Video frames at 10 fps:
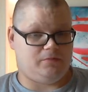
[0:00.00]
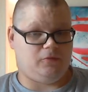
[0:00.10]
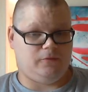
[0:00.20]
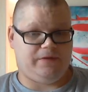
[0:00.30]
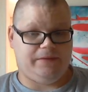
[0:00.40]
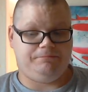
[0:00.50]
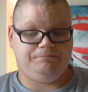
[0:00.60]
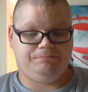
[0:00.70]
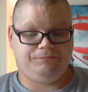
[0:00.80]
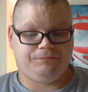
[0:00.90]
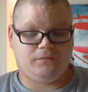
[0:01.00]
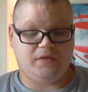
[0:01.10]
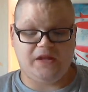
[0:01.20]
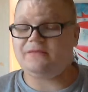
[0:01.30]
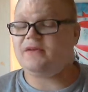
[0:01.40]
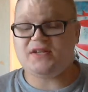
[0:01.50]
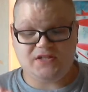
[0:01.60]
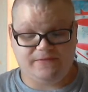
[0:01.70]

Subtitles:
movie, even it's